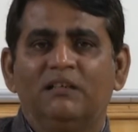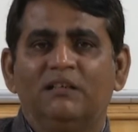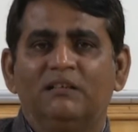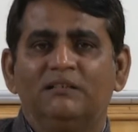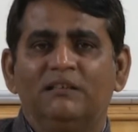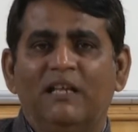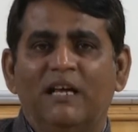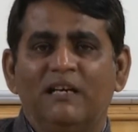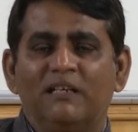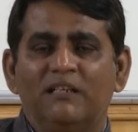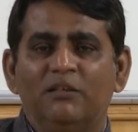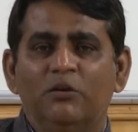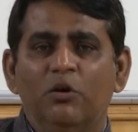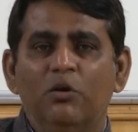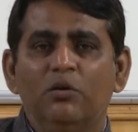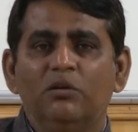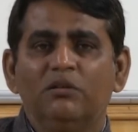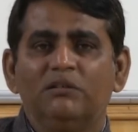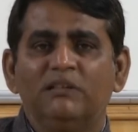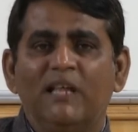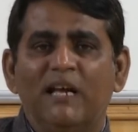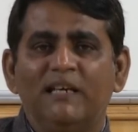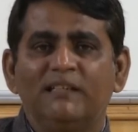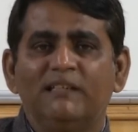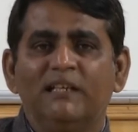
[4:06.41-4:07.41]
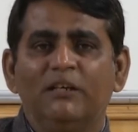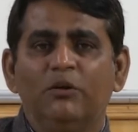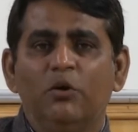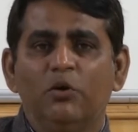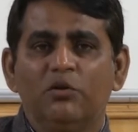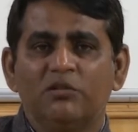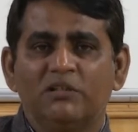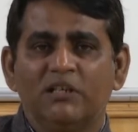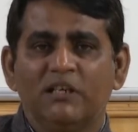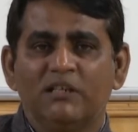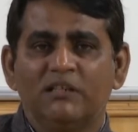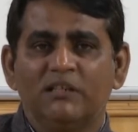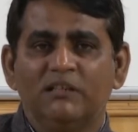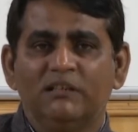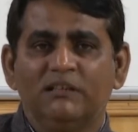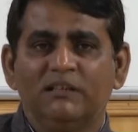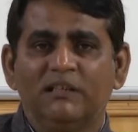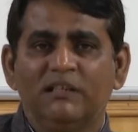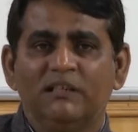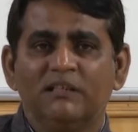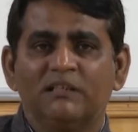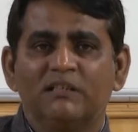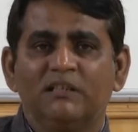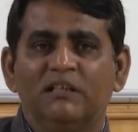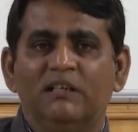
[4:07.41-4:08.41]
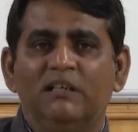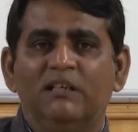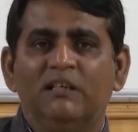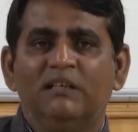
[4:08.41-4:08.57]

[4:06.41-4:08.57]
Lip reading: that they know certain things,